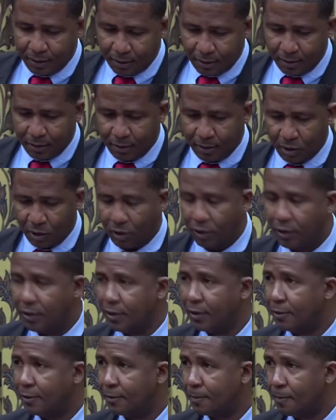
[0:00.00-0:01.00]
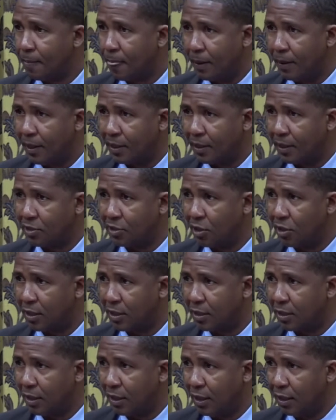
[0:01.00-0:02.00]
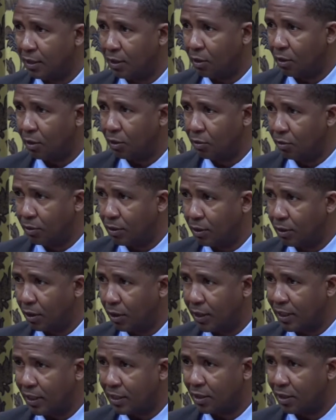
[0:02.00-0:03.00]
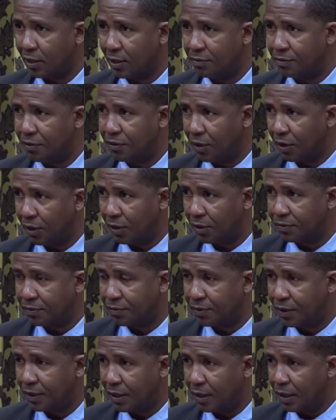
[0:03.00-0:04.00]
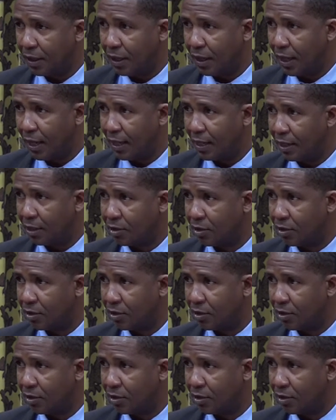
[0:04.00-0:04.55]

loan does not include or does not involve any